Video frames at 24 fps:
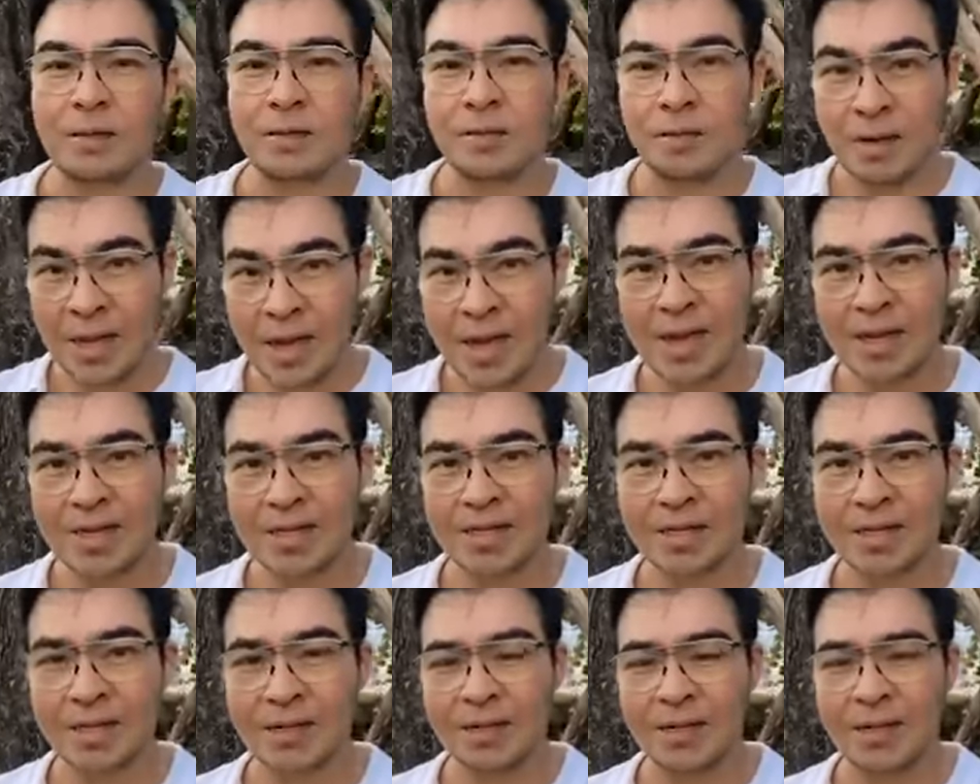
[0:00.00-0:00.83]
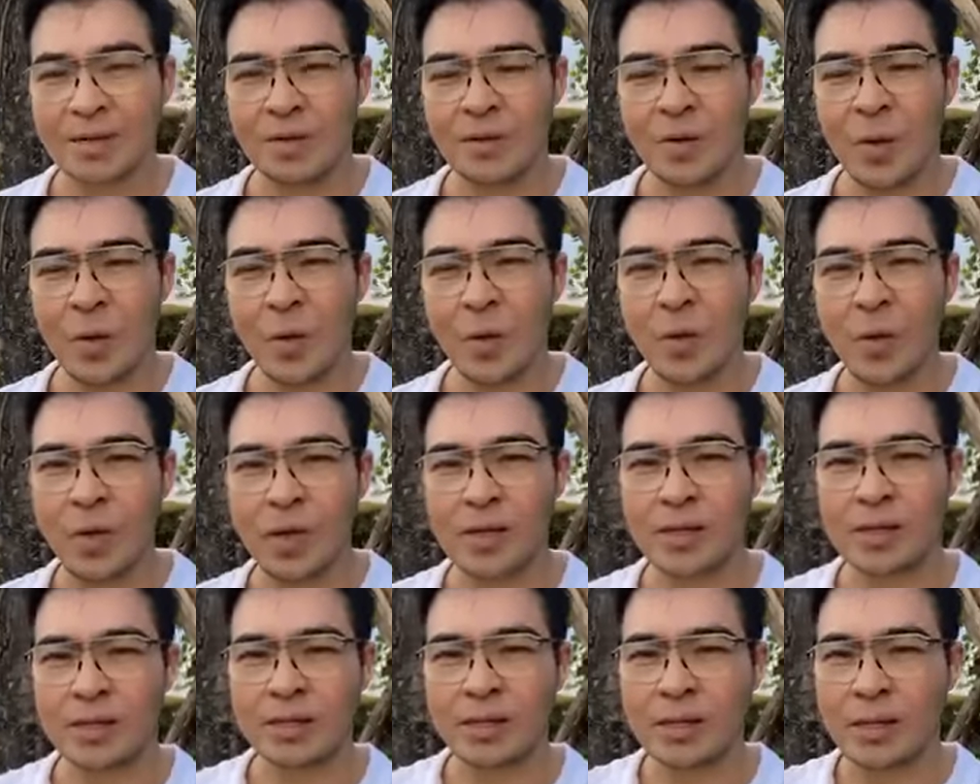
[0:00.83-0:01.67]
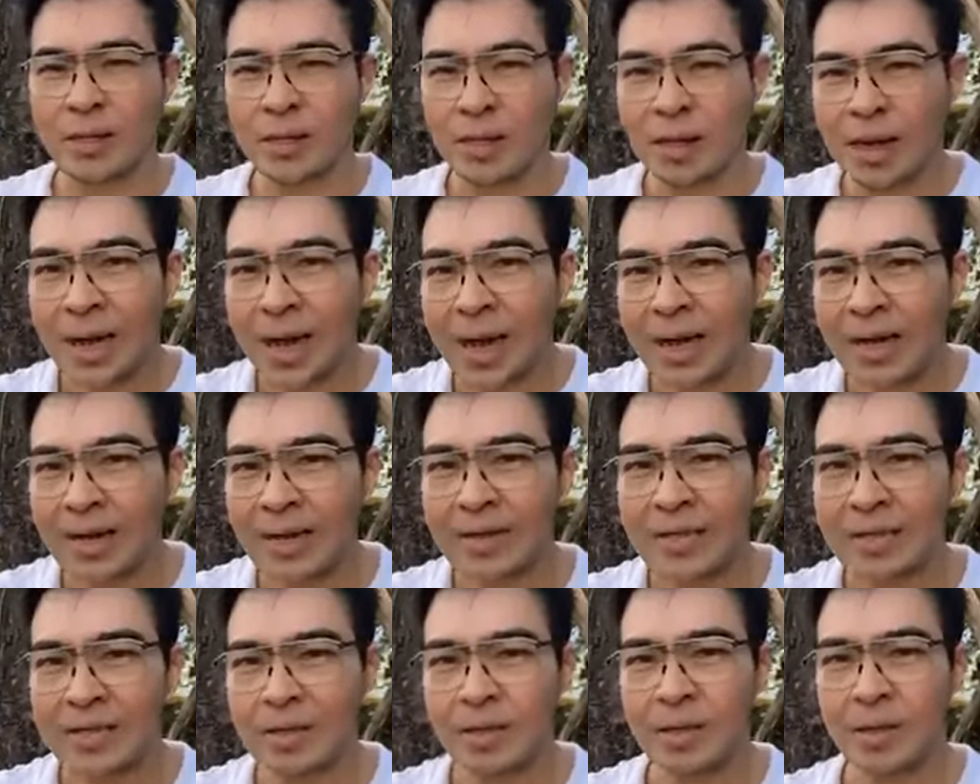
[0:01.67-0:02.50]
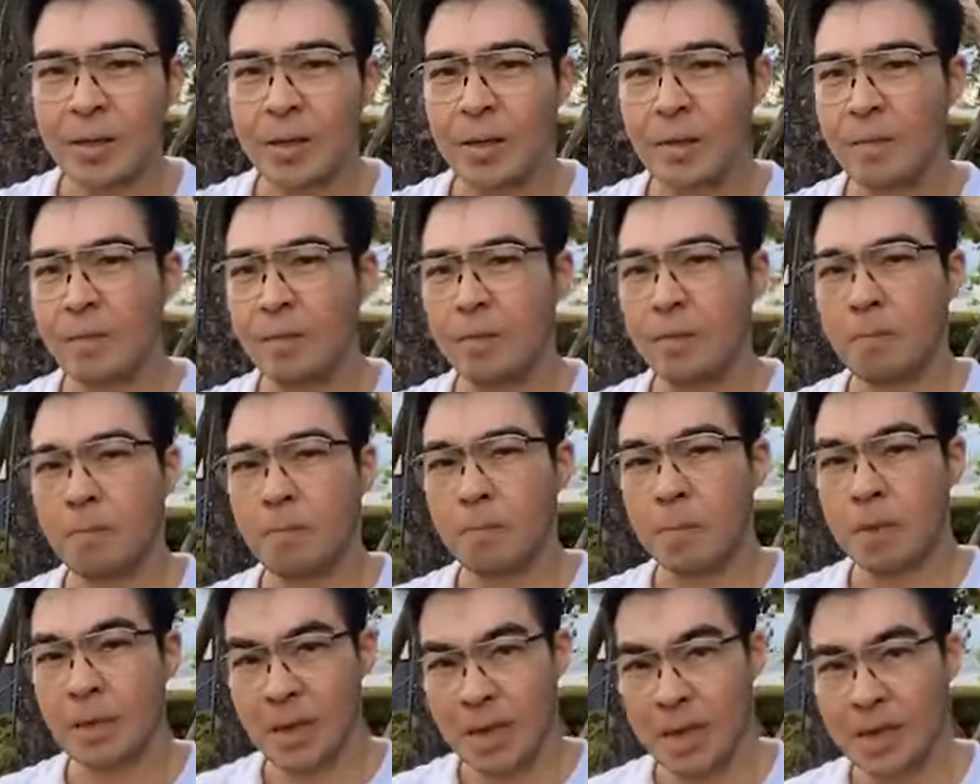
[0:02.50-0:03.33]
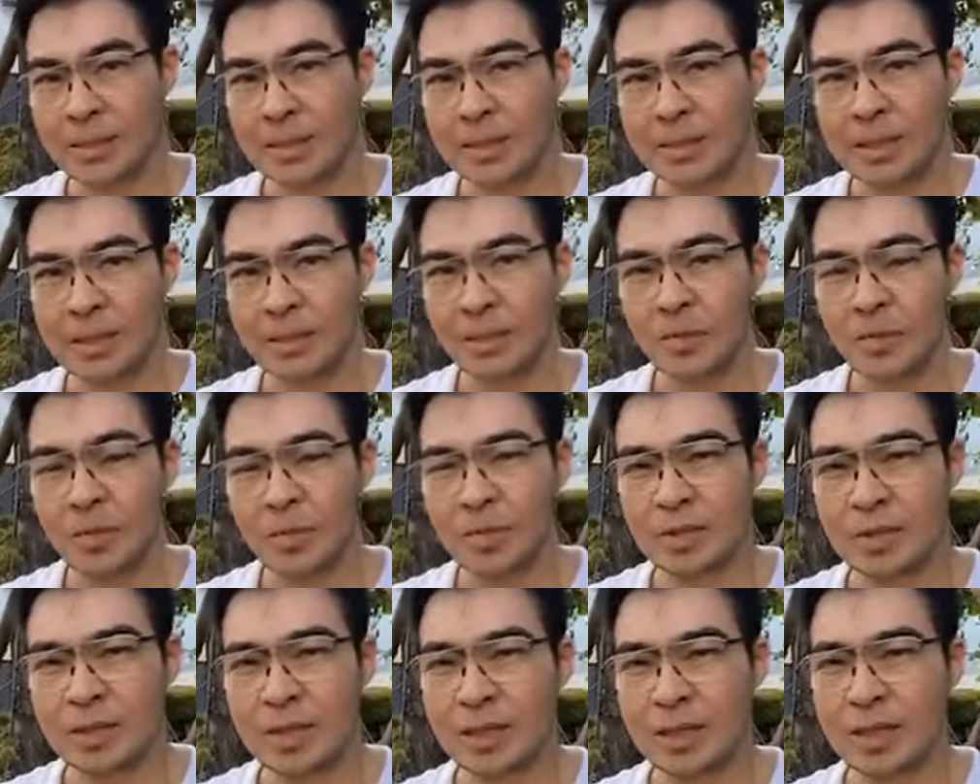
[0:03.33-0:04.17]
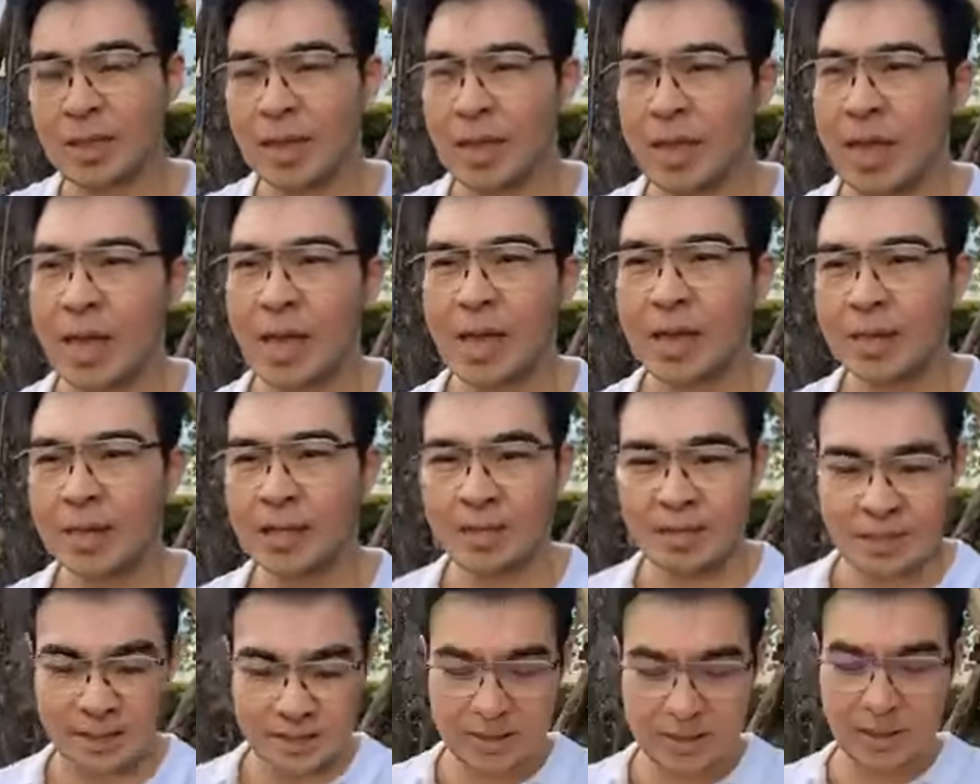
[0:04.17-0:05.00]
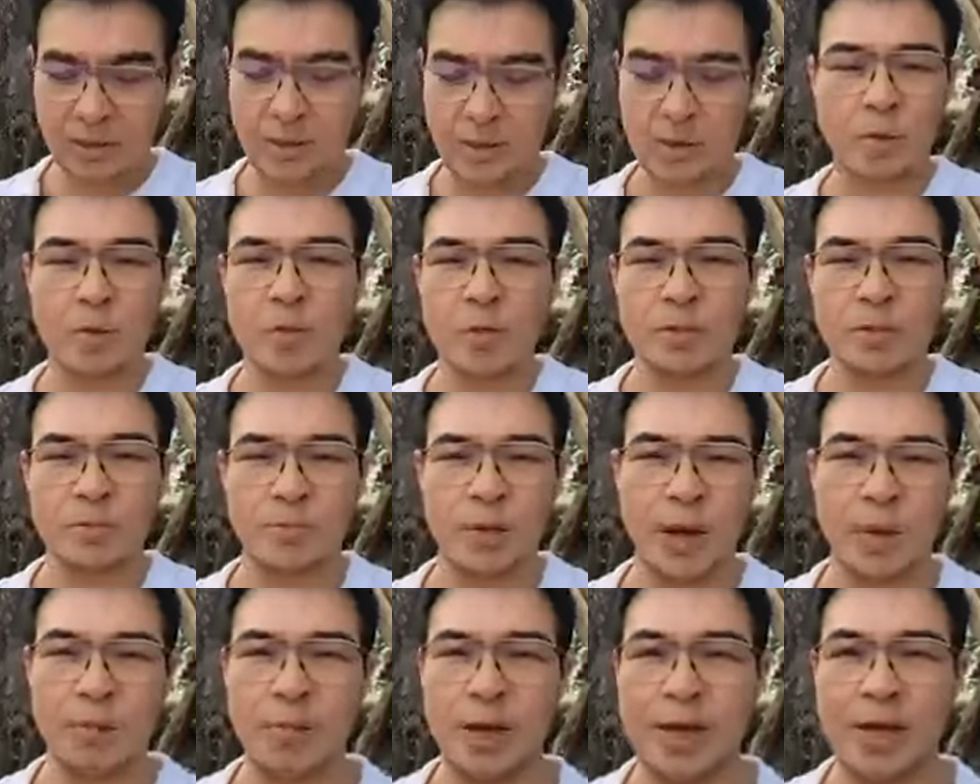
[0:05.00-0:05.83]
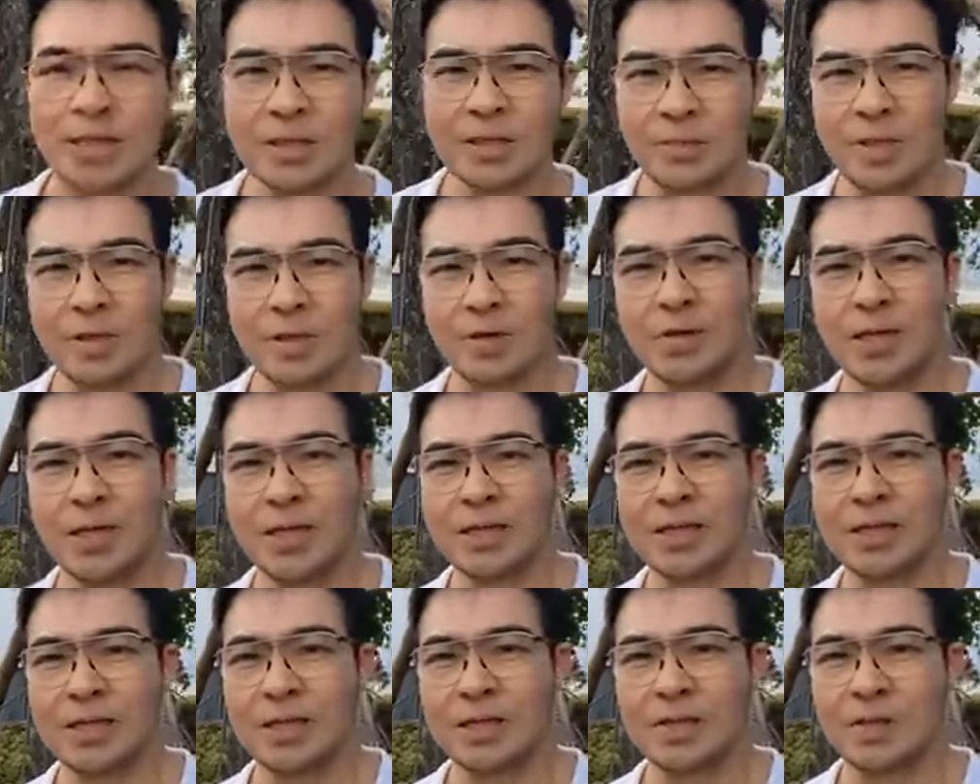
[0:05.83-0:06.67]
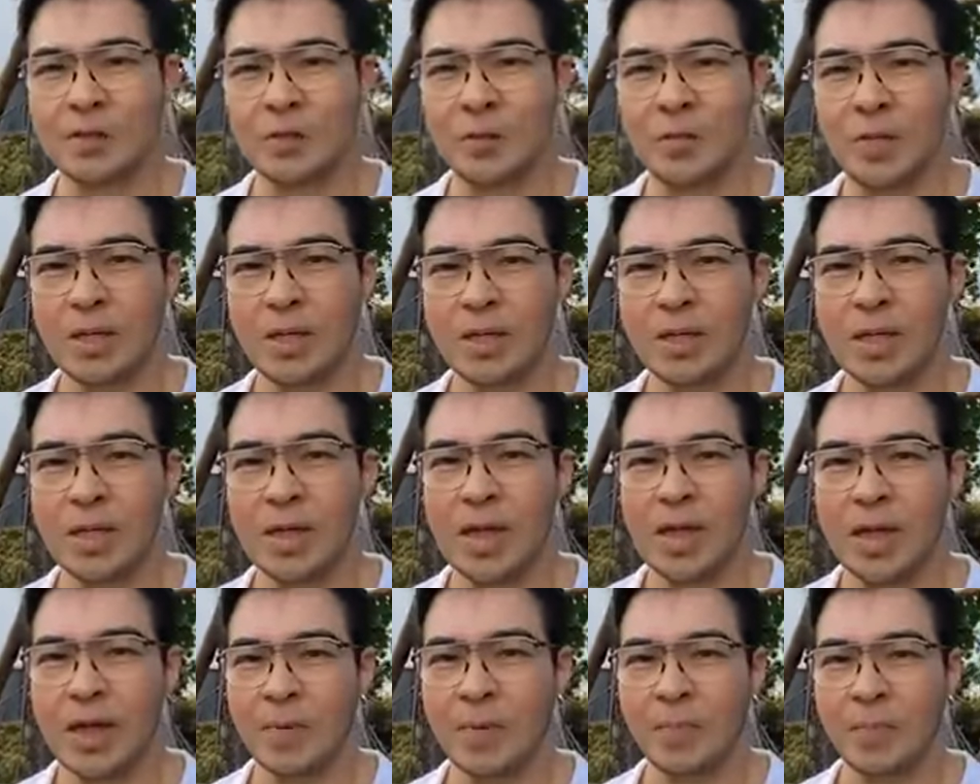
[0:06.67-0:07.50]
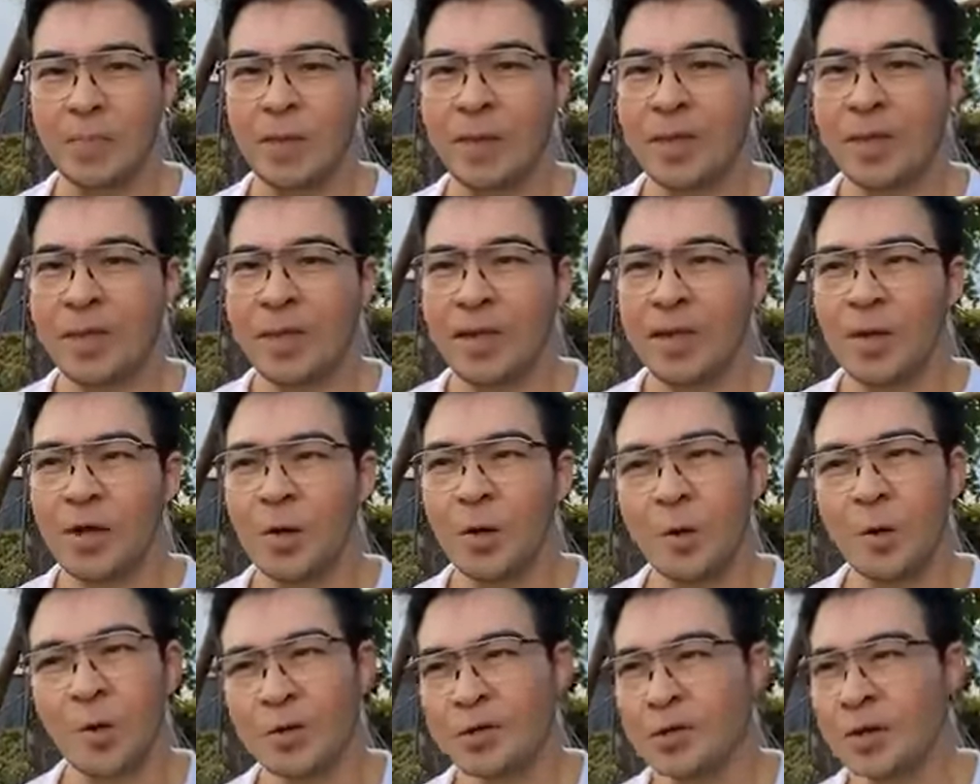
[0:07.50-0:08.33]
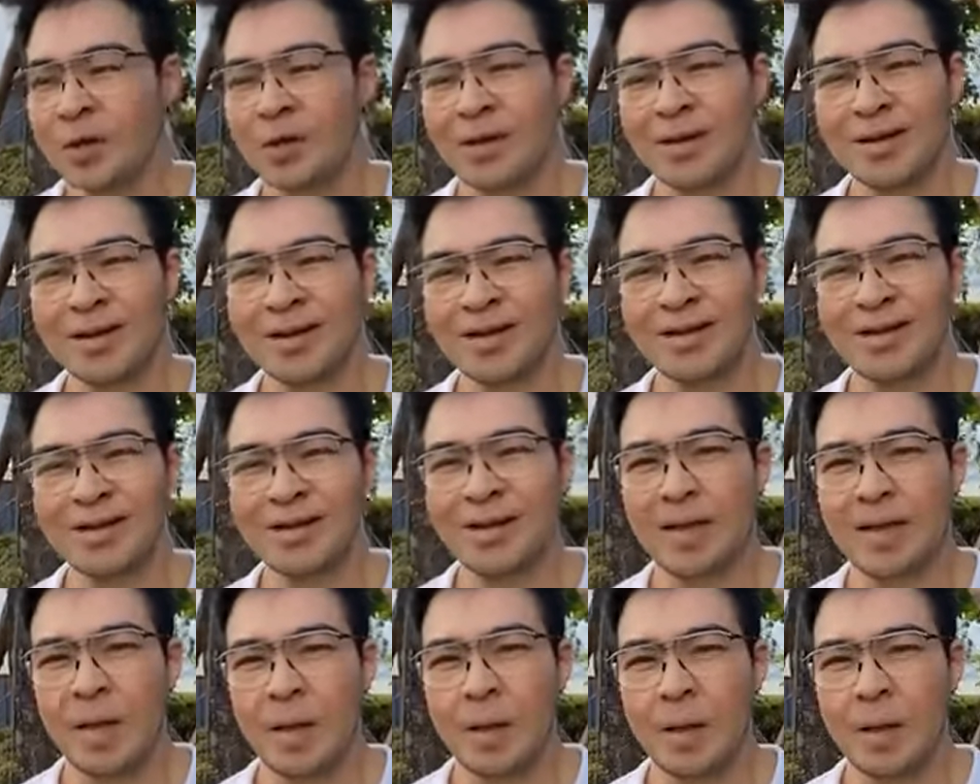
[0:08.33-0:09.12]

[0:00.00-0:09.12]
nature with light, classical music, and it's just a goosebump experience just to be there. No talking.